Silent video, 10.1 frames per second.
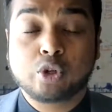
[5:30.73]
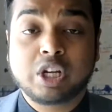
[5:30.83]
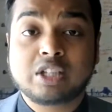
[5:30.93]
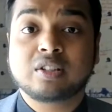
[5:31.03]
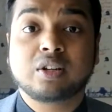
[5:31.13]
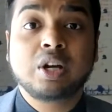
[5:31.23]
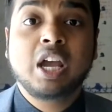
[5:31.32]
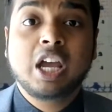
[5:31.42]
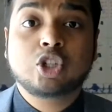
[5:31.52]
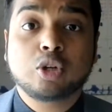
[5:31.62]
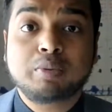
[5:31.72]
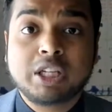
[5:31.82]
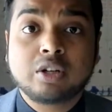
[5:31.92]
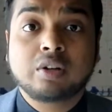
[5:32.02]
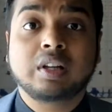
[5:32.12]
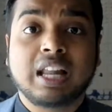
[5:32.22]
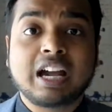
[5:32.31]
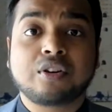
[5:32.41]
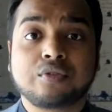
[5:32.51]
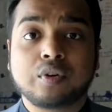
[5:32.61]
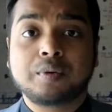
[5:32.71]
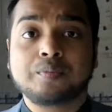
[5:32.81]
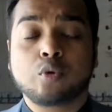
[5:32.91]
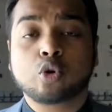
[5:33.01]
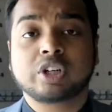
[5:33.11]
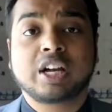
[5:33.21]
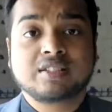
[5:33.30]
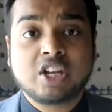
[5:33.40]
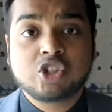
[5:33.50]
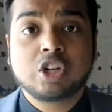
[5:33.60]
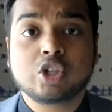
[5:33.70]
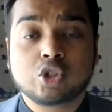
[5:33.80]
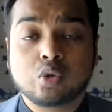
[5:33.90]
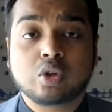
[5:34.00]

Okay, so it could be, you know, lack of organization issue.